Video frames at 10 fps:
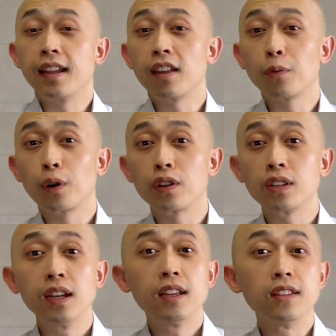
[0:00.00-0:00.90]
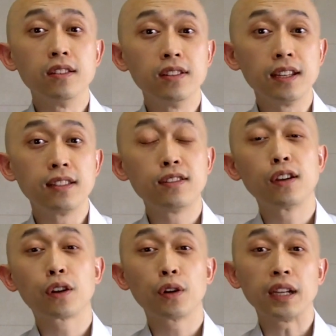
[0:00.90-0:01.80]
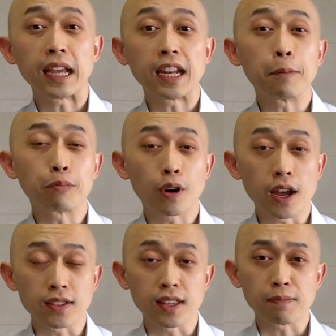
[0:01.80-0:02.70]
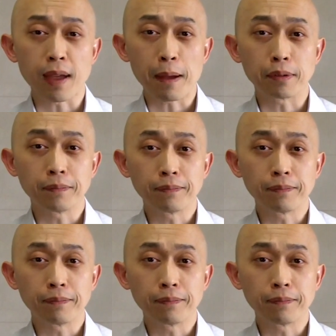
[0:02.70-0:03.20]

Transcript: In other words, you need to create a process map.